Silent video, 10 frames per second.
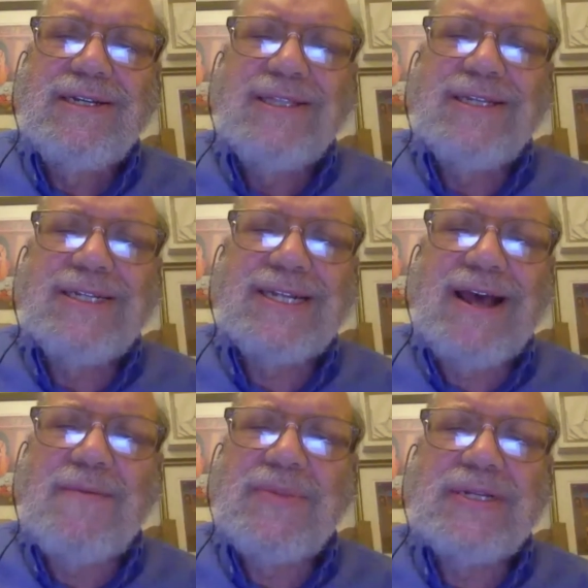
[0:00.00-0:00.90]
The
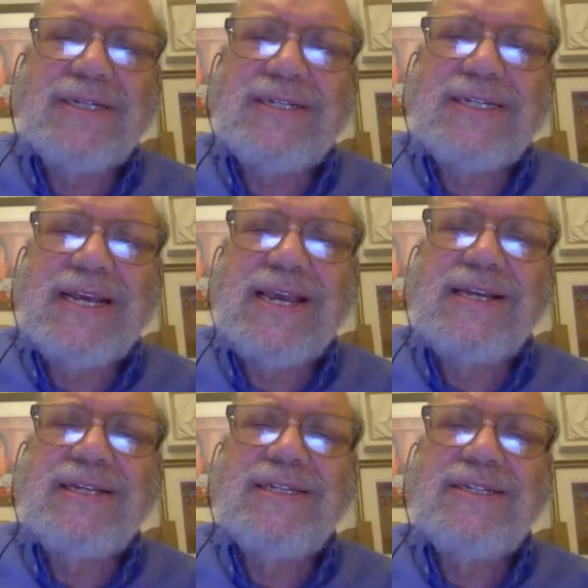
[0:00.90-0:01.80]
psalmist
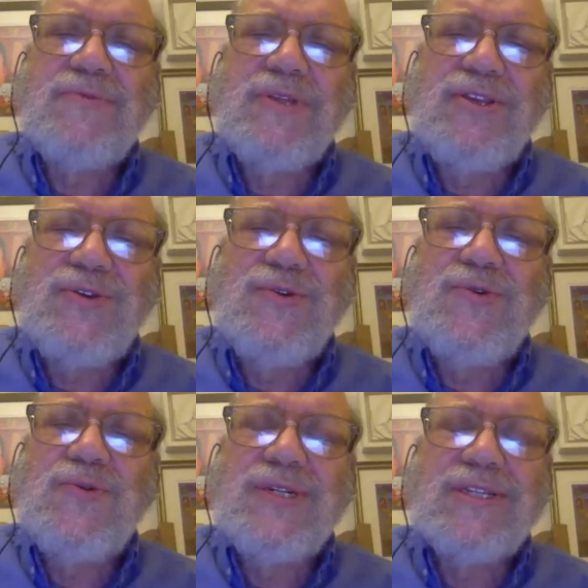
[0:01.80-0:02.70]
sings, "With
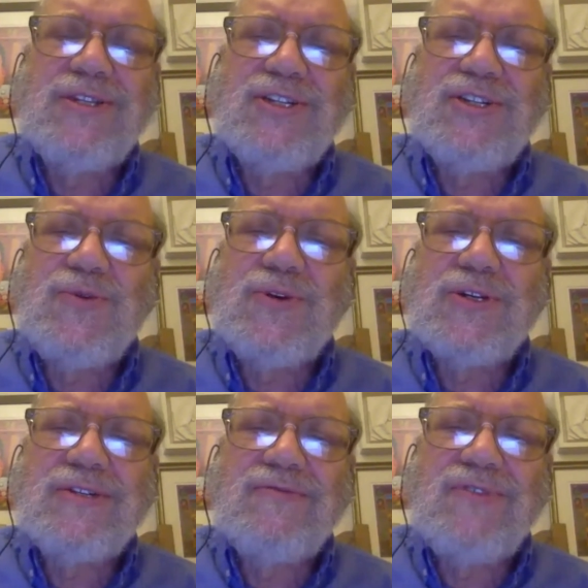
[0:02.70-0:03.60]
you is the
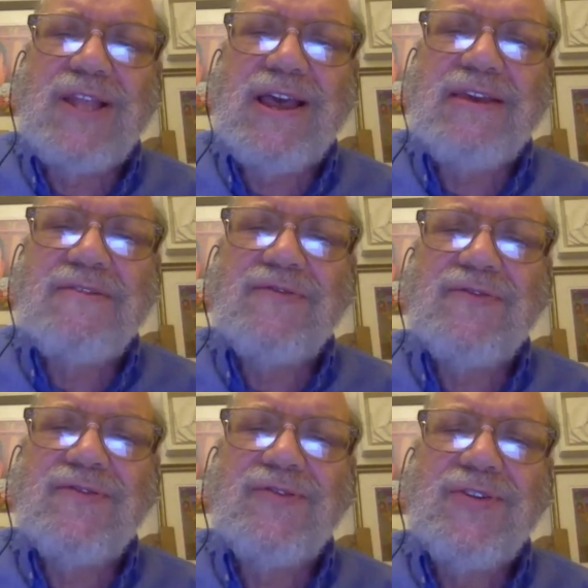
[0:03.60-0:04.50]
source of life.
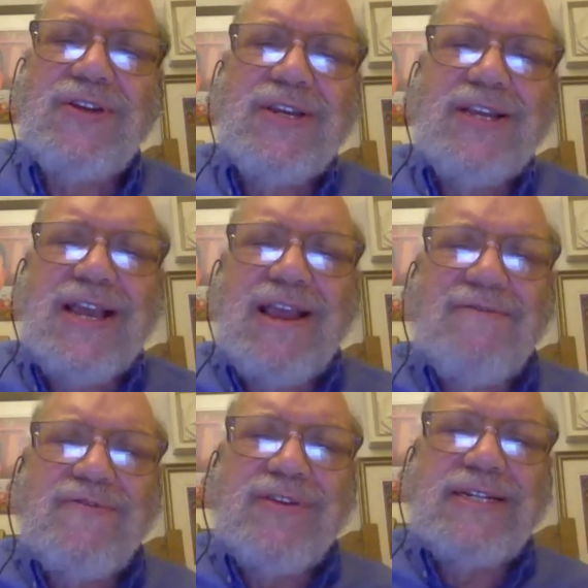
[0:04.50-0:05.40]
Every